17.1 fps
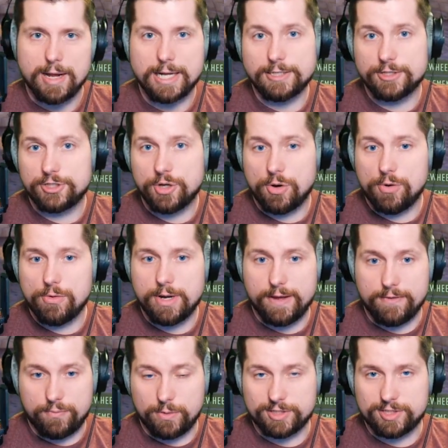And so
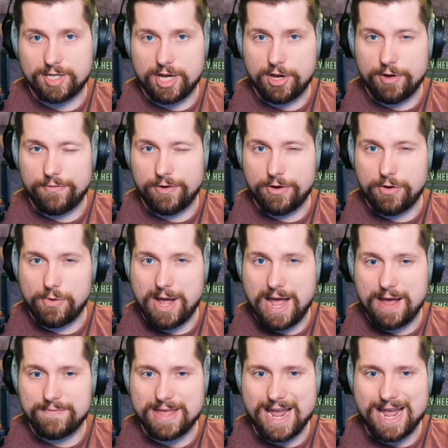once again, if you don't
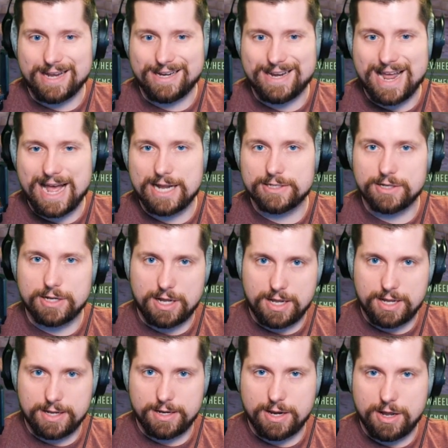have the Handy Net
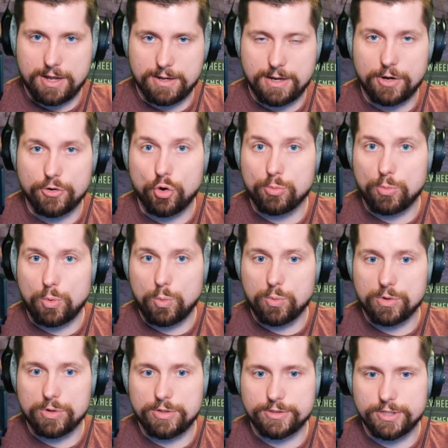on a normal
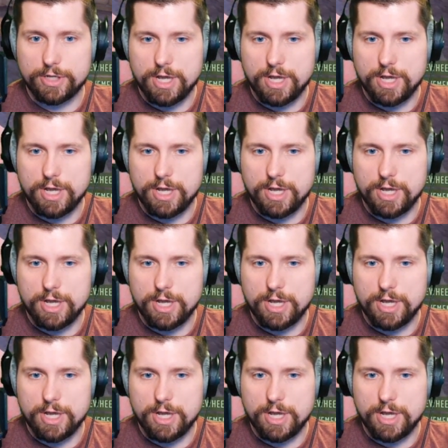world,